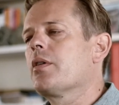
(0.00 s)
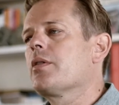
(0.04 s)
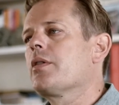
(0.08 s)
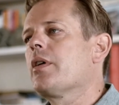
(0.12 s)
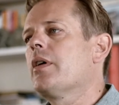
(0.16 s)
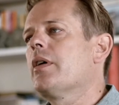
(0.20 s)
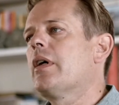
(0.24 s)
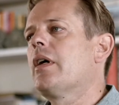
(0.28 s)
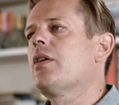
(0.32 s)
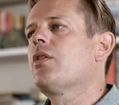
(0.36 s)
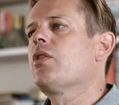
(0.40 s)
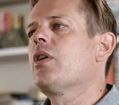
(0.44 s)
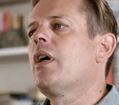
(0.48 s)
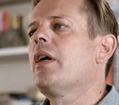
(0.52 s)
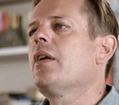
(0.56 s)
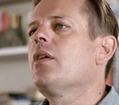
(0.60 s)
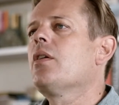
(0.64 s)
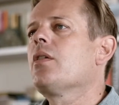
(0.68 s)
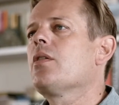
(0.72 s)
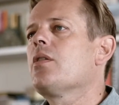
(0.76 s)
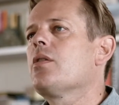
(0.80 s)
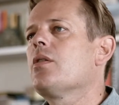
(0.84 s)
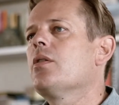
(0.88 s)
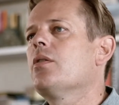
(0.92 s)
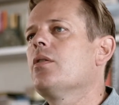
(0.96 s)
So I try
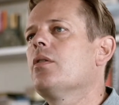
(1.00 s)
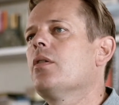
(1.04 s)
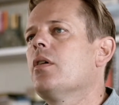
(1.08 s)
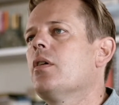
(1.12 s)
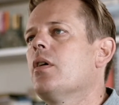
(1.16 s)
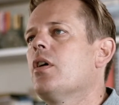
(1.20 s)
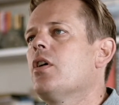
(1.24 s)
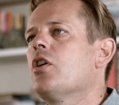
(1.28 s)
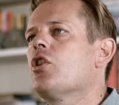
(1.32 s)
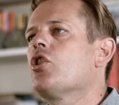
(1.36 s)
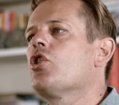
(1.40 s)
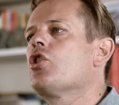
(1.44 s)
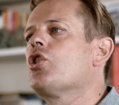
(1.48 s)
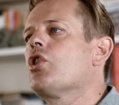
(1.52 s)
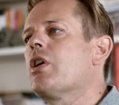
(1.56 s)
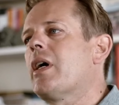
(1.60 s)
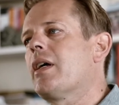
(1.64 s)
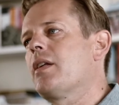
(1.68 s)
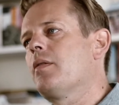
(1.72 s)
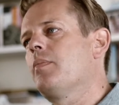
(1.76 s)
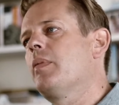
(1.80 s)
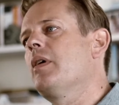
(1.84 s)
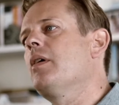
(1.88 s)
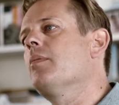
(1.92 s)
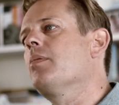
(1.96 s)
not to
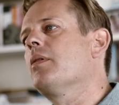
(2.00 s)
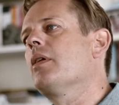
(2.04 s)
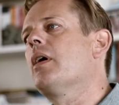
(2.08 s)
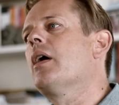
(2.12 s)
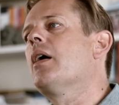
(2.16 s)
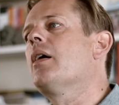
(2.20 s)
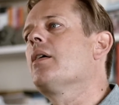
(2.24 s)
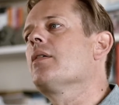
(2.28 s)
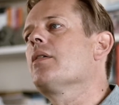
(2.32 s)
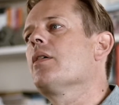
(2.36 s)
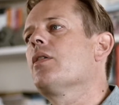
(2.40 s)
shut people out. I